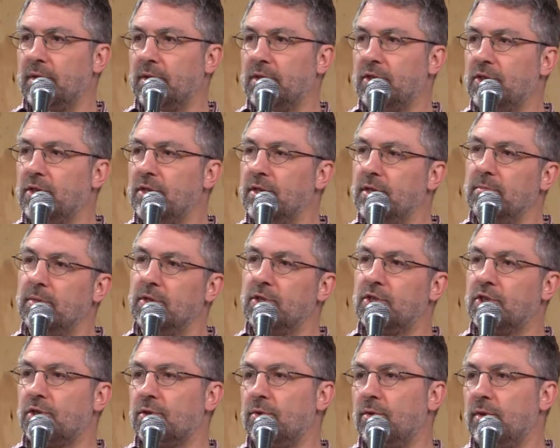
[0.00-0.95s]
the
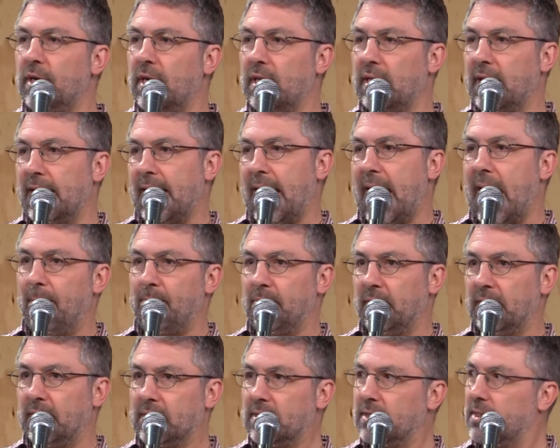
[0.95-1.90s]
maturity that
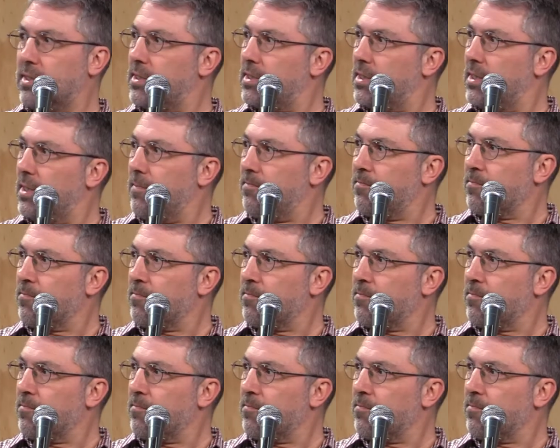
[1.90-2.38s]
happens